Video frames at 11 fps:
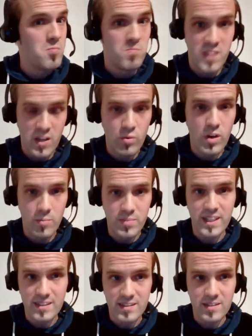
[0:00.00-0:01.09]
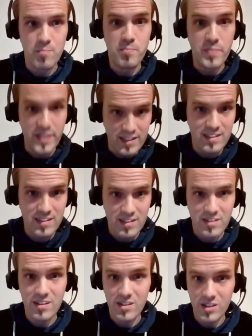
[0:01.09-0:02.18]
they were up against a beast
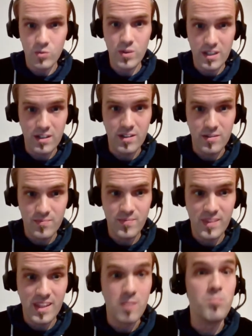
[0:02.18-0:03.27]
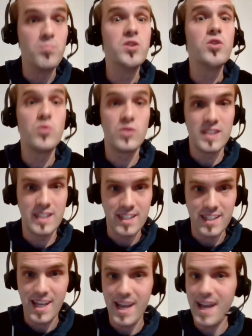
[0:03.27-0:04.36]
like we are. A beauty
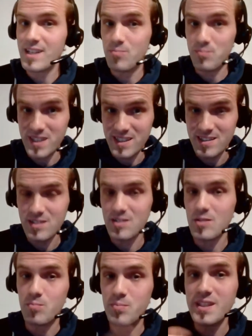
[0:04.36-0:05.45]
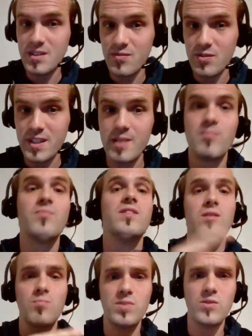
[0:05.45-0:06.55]
and a beast. A beast for them,
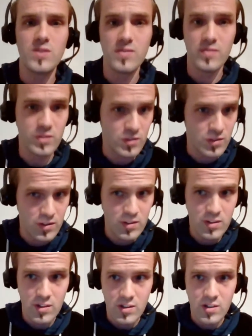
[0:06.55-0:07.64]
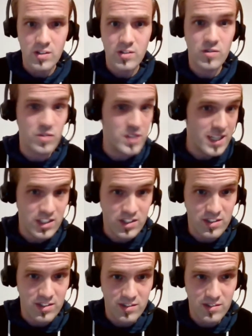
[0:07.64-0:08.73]
the beautiful creation.
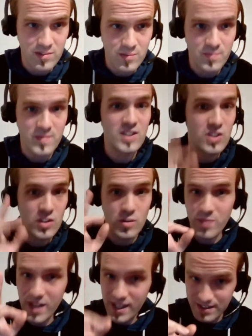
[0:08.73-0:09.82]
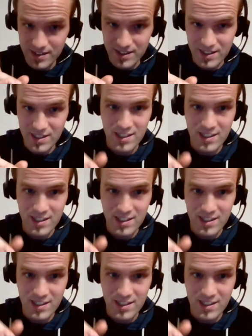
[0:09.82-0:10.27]
Humanity